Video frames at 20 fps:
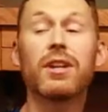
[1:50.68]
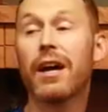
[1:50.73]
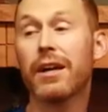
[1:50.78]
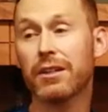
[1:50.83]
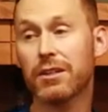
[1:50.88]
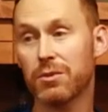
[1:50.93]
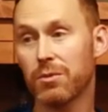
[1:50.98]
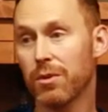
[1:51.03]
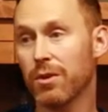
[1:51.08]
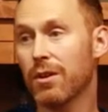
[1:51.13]

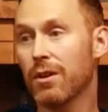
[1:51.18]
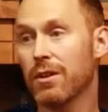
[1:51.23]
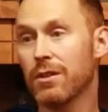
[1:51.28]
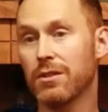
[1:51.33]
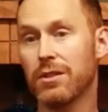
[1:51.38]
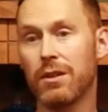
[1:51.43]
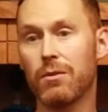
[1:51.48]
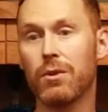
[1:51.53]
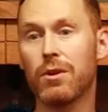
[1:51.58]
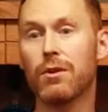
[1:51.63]
doctors will call and
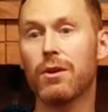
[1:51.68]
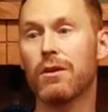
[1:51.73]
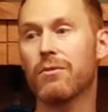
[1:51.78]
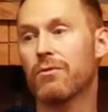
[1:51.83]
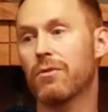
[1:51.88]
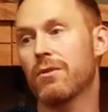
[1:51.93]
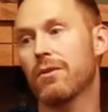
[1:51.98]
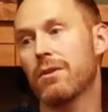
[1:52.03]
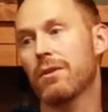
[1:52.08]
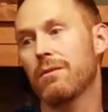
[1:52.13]
say, what do you have
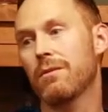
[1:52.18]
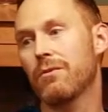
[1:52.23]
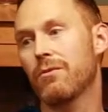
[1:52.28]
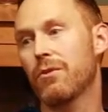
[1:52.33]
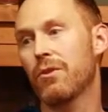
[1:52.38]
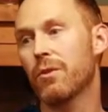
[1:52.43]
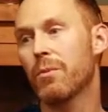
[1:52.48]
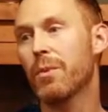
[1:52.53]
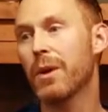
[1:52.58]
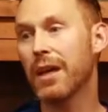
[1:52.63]
for
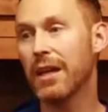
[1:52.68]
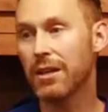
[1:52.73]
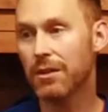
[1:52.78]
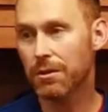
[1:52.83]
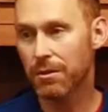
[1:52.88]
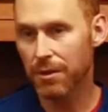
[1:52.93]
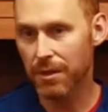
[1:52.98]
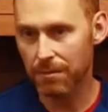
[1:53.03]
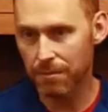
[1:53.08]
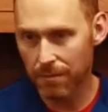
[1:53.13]
a pain
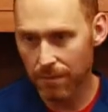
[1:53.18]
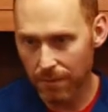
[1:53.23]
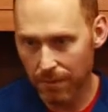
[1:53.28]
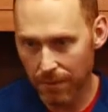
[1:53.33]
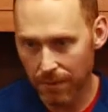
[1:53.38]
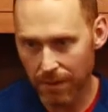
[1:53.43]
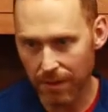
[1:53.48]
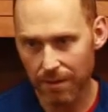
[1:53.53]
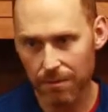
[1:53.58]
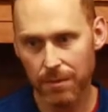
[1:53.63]
cream?
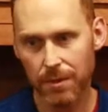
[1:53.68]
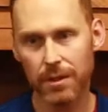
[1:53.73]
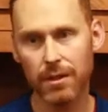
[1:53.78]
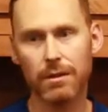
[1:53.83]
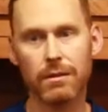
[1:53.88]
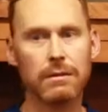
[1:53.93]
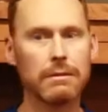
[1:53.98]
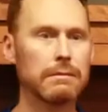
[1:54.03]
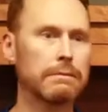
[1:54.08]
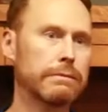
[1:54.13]
And I'm
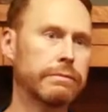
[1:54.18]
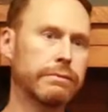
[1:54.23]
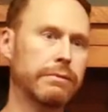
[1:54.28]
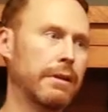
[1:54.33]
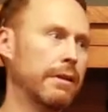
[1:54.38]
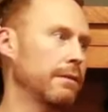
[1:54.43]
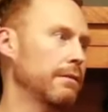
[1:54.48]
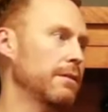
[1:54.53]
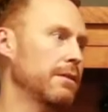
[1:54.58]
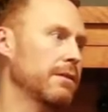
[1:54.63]
like,
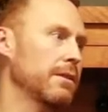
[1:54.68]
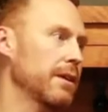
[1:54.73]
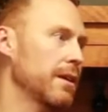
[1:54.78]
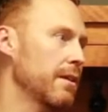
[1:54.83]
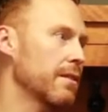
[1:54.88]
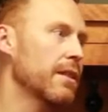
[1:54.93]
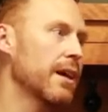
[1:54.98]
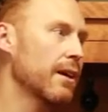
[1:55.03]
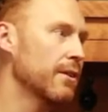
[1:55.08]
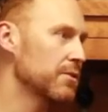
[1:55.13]
I don't know, like
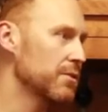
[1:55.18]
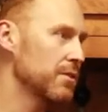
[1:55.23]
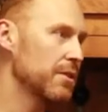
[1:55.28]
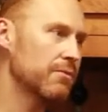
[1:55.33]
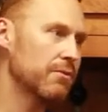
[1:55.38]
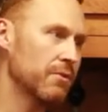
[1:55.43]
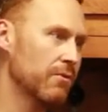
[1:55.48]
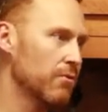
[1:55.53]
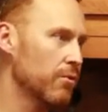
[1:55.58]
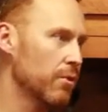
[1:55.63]
1,000
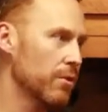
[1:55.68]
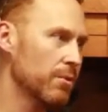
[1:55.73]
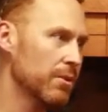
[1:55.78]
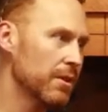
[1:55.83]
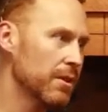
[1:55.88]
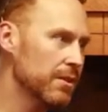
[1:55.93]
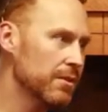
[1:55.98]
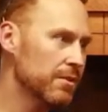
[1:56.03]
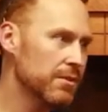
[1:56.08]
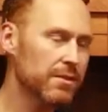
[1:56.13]
different
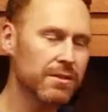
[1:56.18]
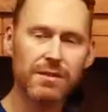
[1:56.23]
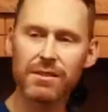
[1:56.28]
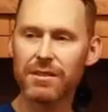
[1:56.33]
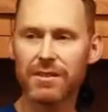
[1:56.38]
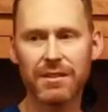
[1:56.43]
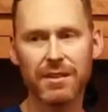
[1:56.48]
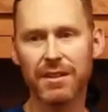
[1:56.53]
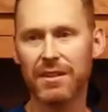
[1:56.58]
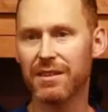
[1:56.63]
formulas.
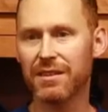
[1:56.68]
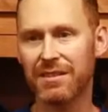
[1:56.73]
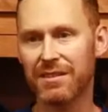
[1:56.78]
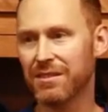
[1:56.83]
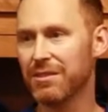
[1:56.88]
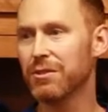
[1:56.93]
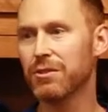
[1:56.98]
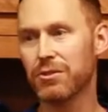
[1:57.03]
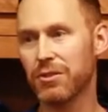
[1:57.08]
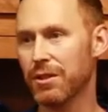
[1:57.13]
Like
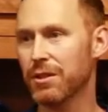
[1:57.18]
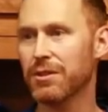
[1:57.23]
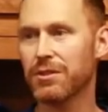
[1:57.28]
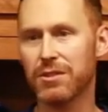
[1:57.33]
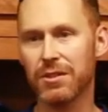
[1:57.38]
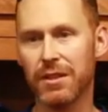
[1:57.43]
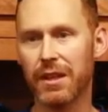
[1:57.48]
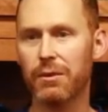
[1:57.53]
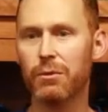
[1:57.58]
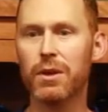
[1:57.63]

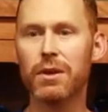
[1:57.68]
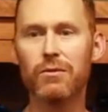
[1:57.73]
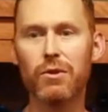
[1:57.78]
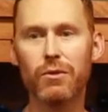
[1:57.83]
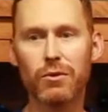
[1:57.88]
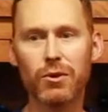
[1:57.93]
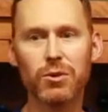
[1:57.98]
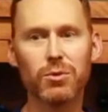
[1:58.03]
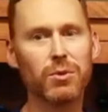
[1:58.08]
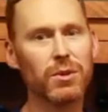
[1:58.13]
seriously, like we have
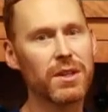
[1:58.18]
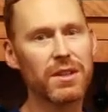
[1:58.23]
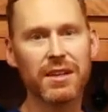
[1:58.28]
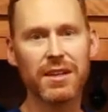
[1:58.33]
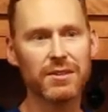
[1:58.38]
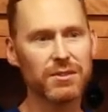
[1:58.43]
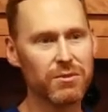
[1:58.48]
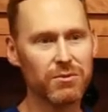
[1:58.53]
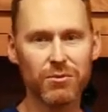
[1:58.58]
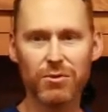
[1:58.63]
over
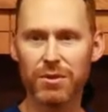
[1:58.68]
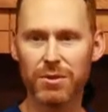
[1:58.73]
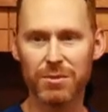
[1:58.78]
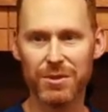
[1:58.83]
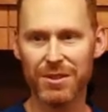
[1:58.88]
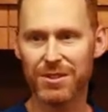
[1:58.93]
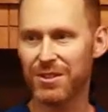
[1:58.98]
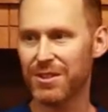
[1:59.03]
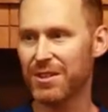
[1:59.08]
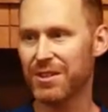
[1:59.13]
20,000
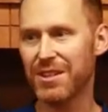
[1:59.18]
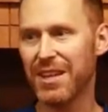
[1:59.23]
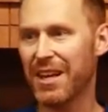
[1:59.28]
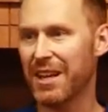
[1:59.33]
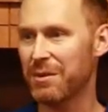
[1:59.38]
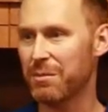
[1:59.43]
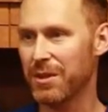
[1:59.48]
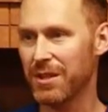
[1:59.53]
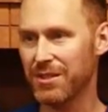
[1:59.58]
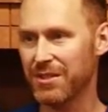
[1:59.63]
formulas in our
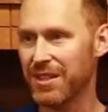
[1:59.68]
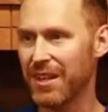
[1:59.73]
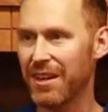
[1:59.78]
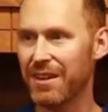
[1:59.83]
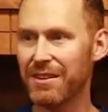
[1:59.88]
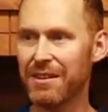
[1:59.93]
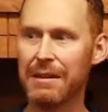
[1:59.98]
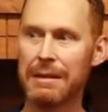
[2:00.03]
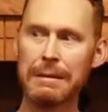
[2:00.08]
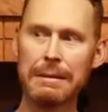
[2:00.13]
database
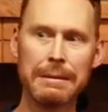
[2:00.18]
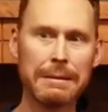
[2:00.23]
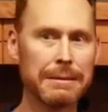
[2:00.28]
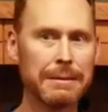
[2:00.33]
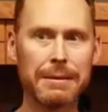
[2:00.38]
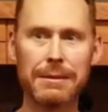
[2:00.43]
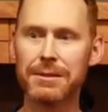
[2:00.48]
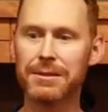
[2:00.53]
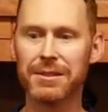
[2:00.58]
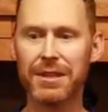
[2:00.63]
now.
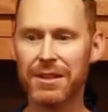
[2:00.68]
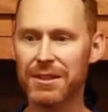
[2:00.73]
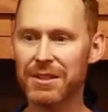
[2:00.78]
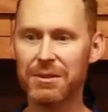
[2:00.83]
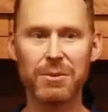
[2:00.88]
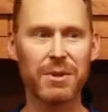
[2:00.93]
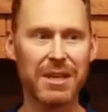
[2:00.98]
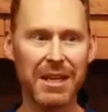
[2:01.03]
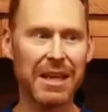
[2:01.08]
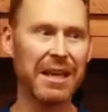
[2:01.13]
There's nothing
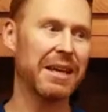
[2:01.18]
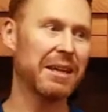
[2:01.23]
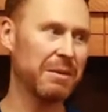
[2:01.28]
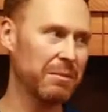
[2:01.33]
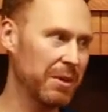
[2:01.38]
we can't